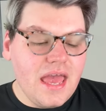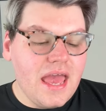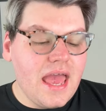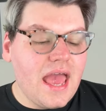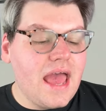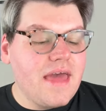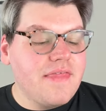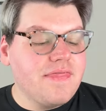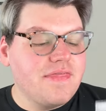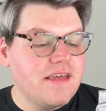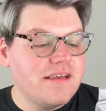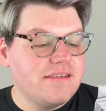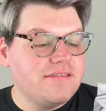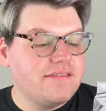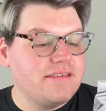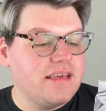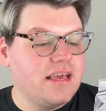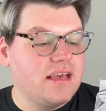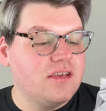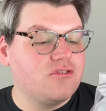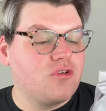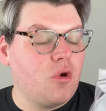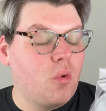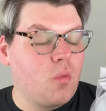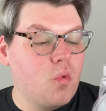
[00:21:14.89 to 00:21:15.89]
And this
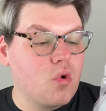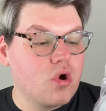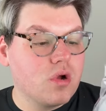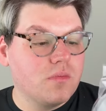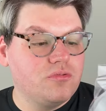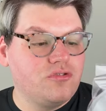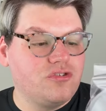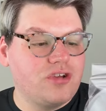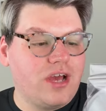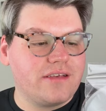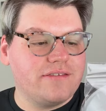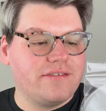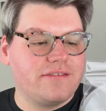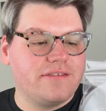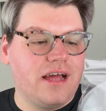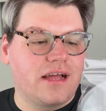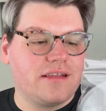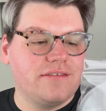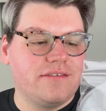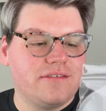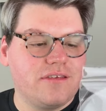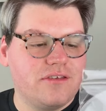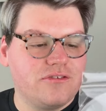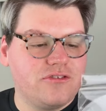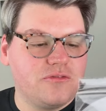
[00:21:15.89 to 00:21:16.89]
is Warm
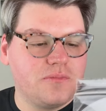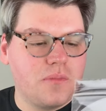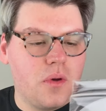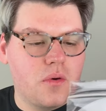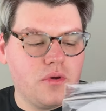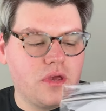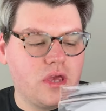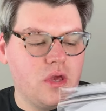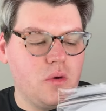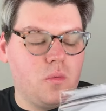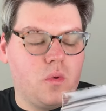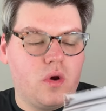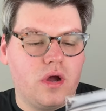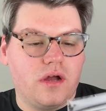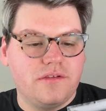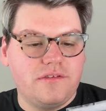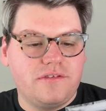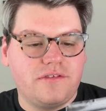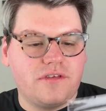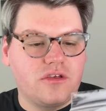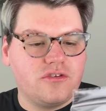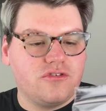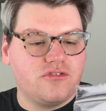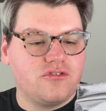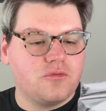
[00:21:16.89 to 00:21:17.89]
Chestnuts, Smoky
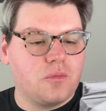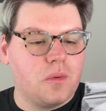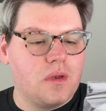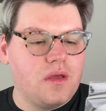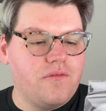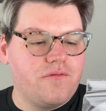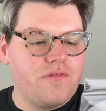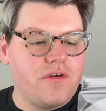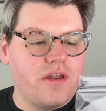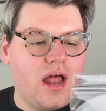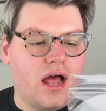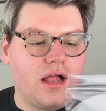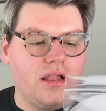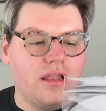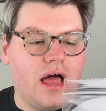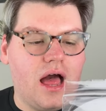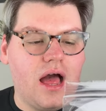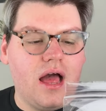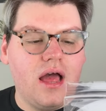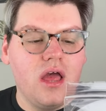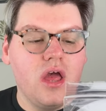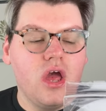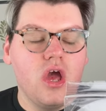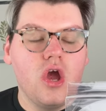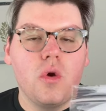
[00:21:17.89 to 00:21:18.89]
Woods, Sweet
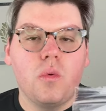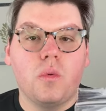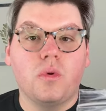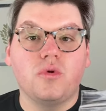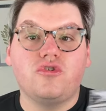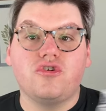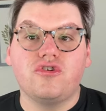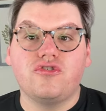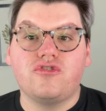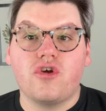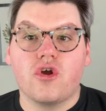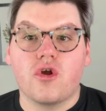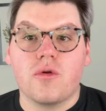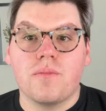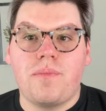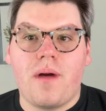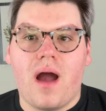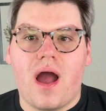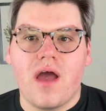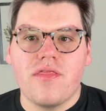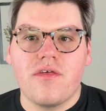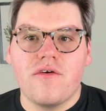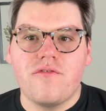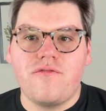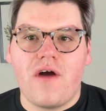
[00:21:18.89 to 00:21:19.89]
Vanilla, which is her
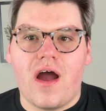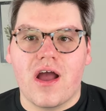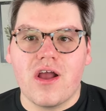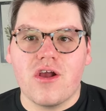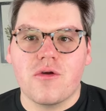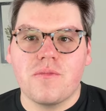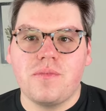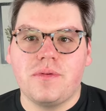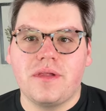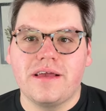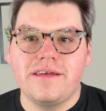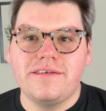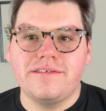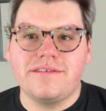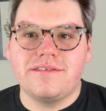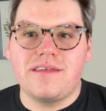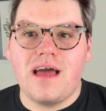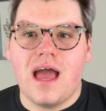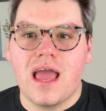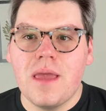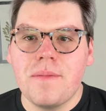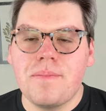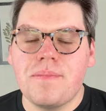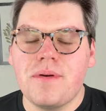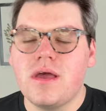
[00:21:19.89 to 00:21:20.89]
By the Fireplace
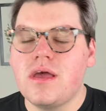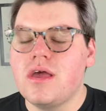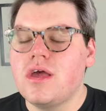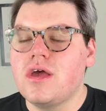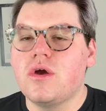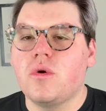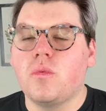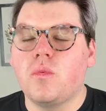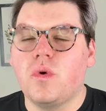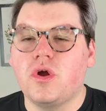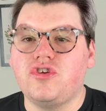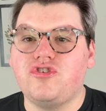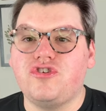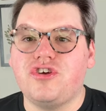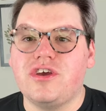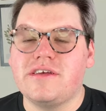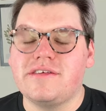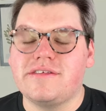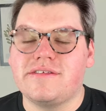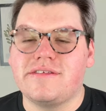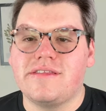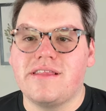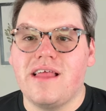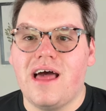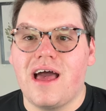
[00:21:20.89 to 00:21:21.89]
type, which
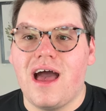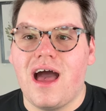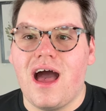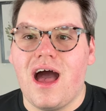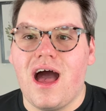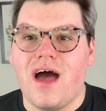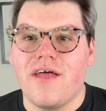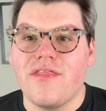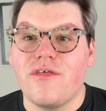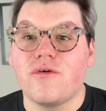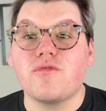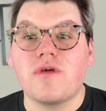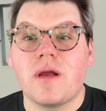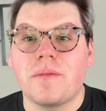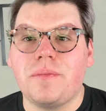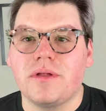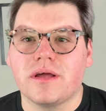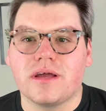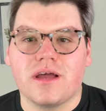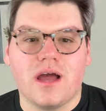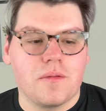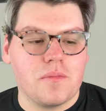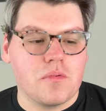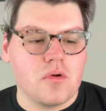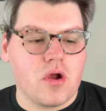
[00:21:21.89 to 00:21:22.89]
is uh, the
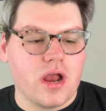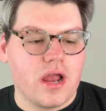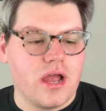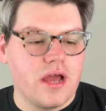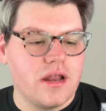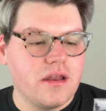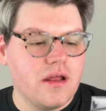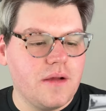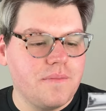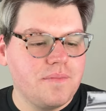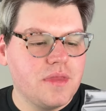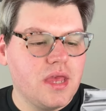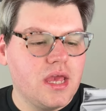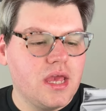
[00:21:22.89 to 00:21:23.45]
replica brand